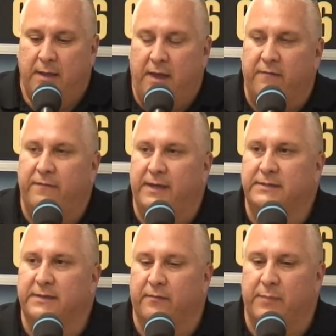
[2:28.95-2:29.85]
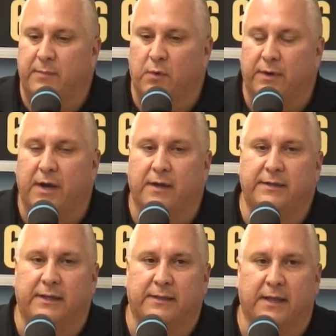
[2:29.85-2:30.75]
have faced have been more
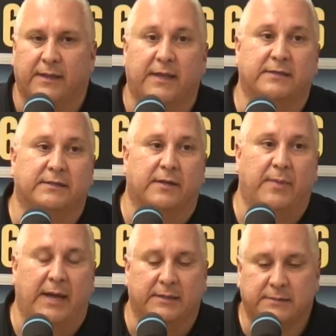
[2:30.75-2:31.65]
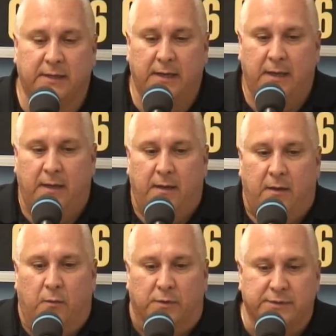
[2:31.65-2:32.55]
daunting than things in the past.
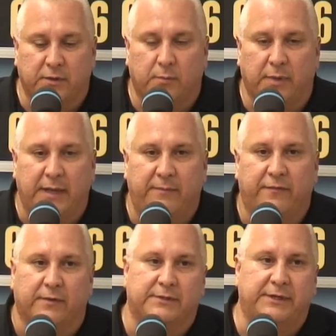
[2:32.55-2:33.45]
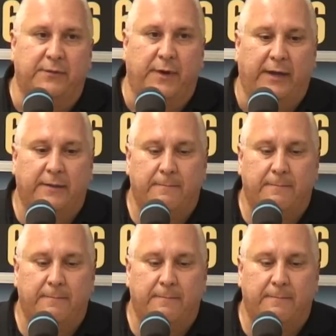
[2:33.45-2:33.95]
We're still blamed for the seaway.